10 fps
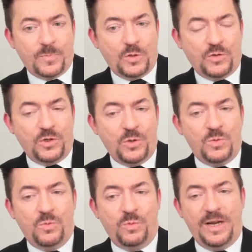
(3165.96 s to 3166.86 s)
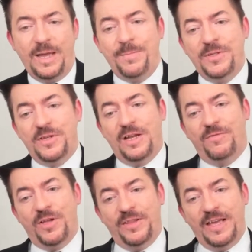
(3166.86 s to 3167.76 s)
So what happens out
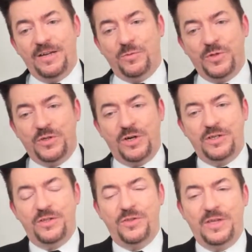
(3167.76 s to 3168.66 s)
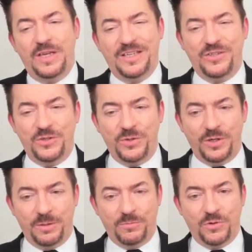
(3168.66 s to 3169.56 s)
of all that is we start to think
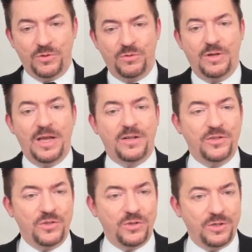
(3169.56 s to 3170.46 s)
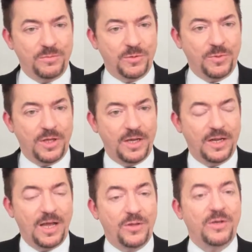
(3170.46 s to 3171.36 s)
pseudonyms, how do the pseudonyms apply,
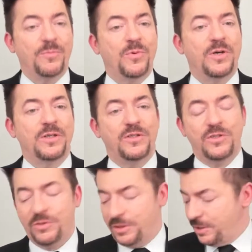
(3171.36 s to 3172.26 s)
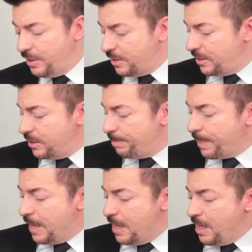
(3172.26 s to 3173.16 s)
and how they're important in stories like this.
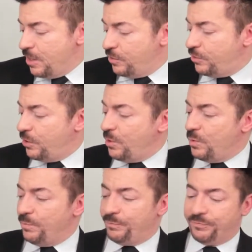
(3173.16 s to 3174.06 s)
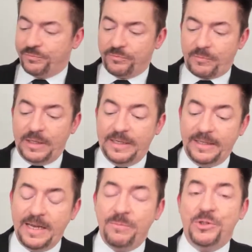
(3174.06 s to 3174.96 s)
So
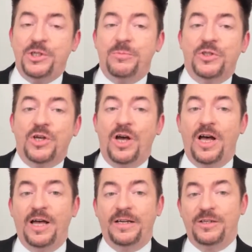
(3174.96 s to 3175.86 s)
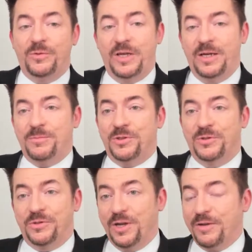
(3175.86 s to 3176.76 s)
Ghislaine, when she was caught in New
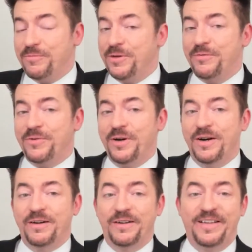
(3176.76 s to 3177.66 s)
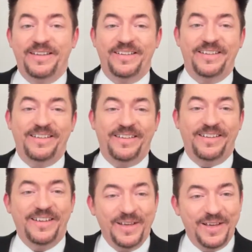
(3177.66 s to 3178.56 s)
Hampshire, not very far
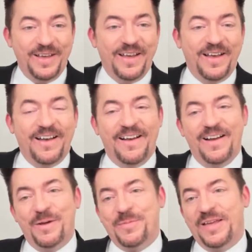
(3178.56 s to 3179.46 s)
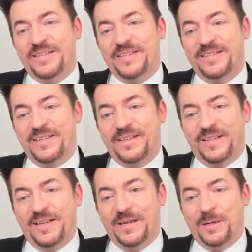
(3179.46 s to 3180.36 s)
past the state
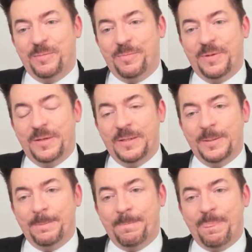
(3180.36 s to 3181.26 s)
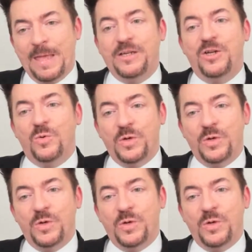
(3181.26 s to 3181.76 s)
line, and